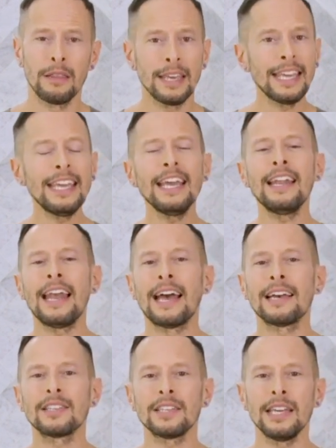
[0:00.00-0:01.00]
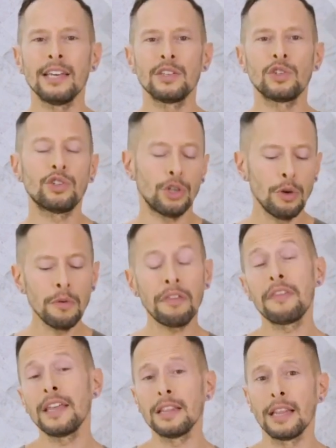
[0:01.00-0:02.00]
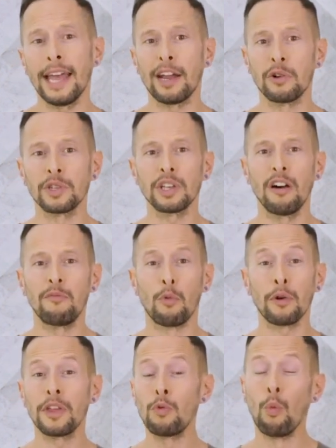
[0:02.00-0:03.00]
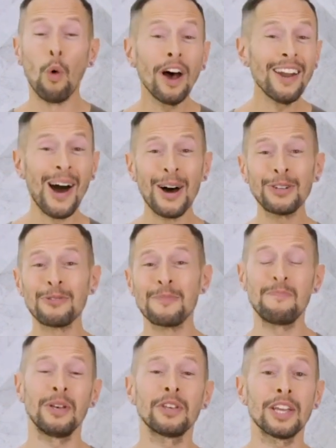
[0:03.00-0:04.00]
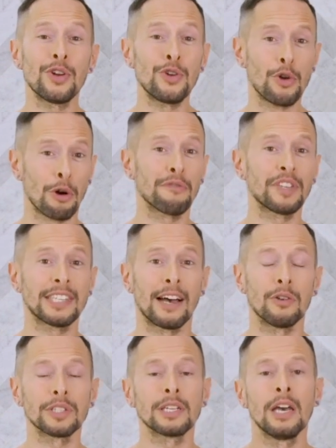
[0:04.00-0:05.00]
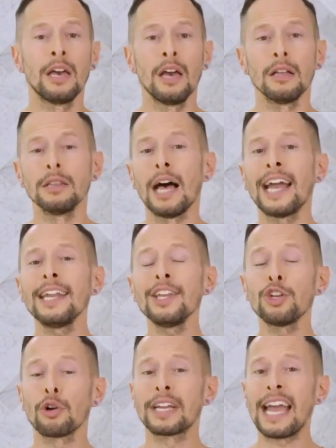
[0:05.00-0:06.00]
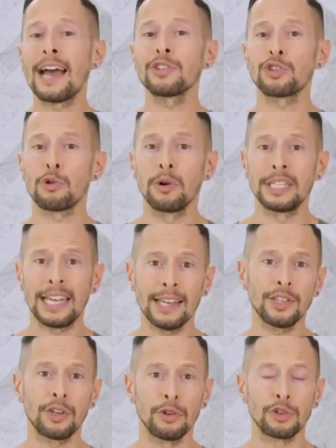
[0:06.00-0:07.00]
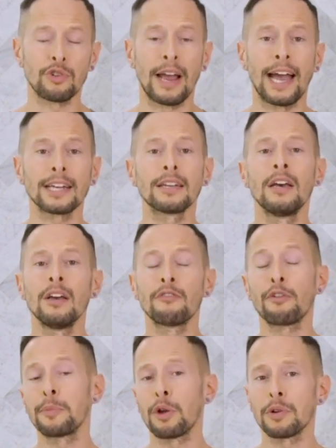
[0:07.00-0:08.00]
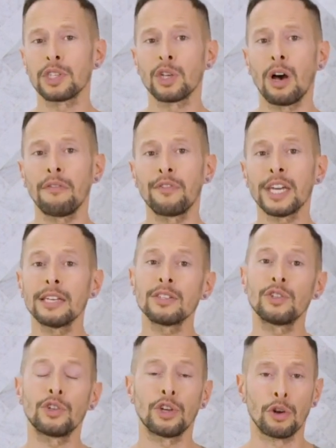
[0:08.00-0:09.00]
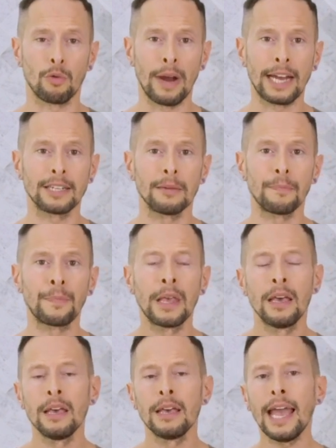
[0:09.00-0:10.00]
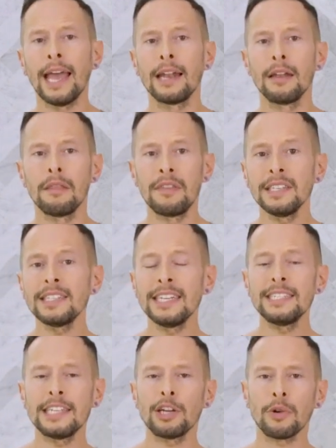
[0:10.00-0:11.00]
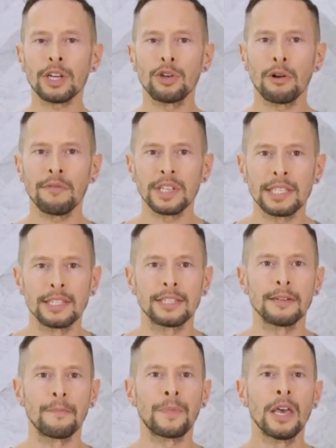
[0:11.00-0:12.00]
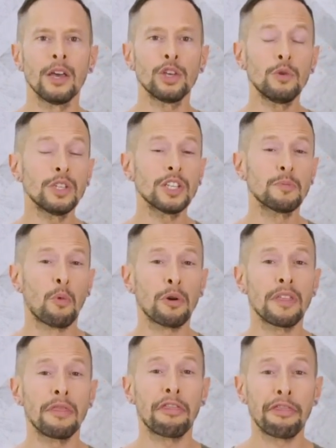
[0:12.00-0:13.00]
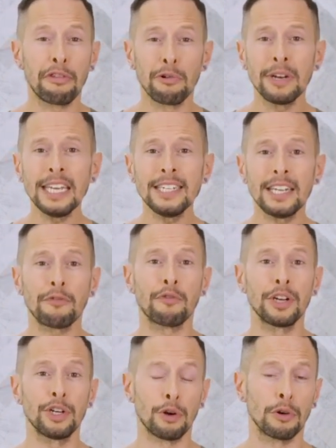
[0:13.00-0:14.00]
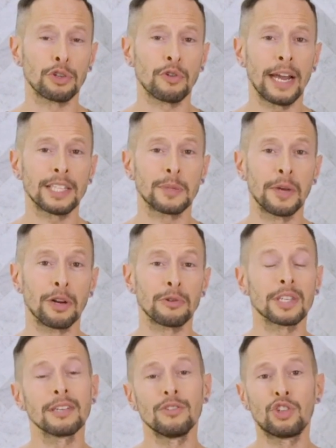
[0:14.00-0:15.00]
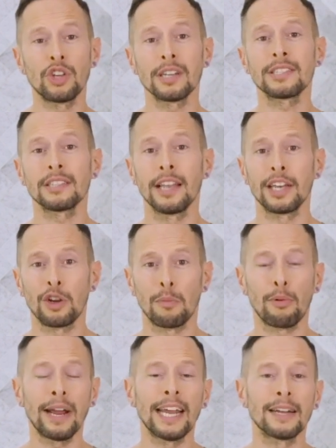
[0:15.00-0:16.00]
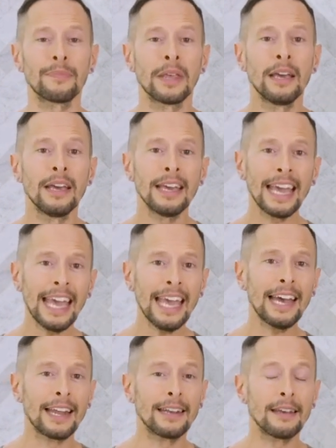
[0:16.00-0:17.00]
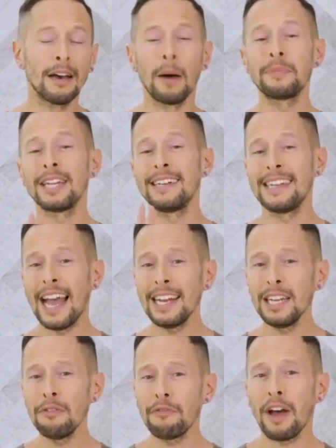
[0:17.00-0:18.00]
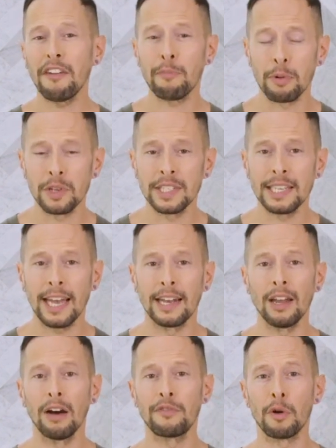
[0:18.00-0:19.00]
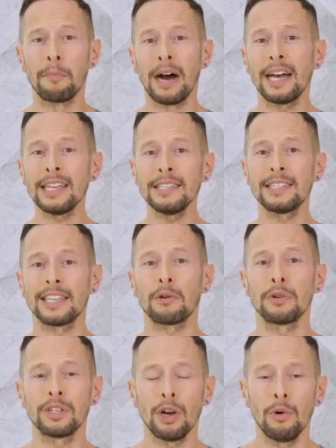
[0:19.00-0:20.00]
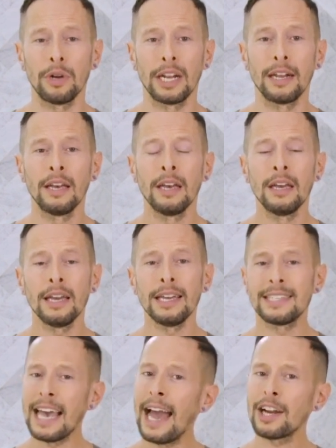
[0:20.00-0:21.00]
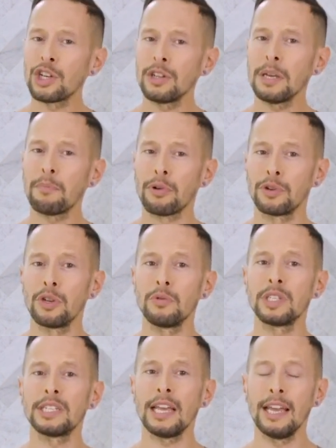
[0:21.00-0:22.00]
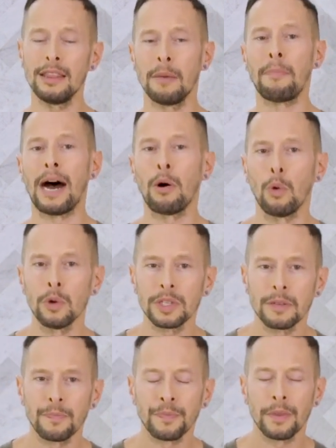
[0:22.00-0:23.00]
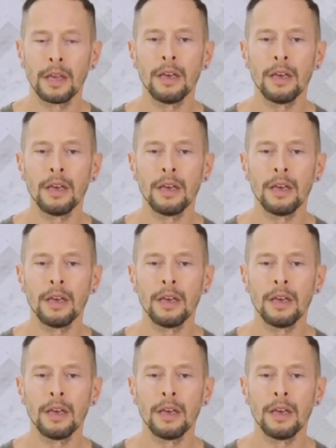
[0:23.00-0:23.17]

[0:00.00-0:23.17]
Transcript: The ENS is two thin layers of more than 100 million nerve cells lining your gastrointestinal tract from your esophagus to your rectum. And this enteric nervous system uses more than 30 different neurotransmitters, just like your brain. And up to 95% of your body's serotonin is actually produced in the bowels.